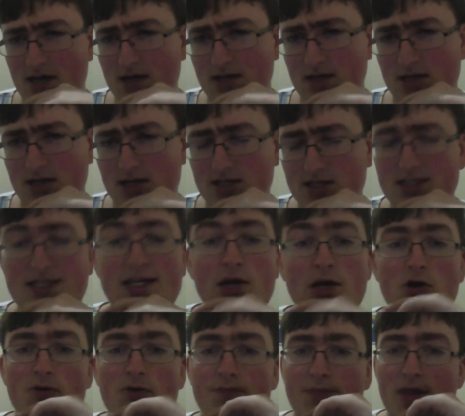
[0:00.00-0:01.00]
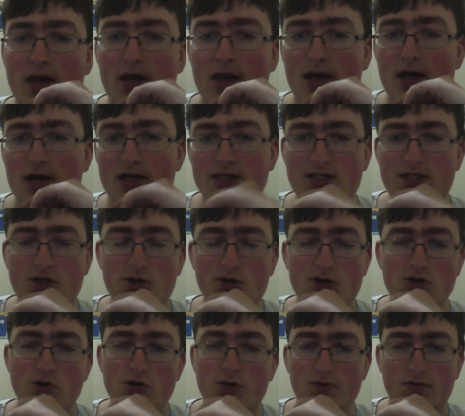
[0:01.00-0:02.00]
Conceal. Conceal
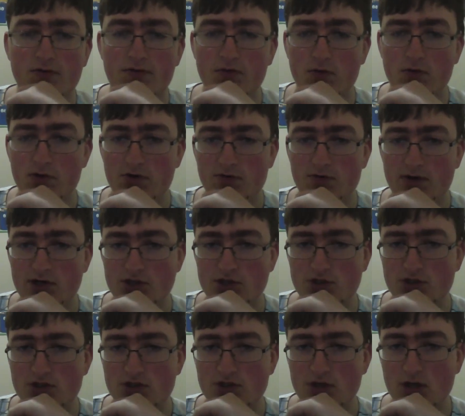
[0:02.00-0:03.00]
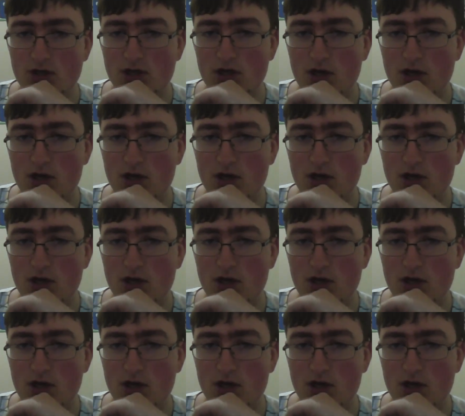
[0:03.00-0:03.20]
has gone through 4 iterations.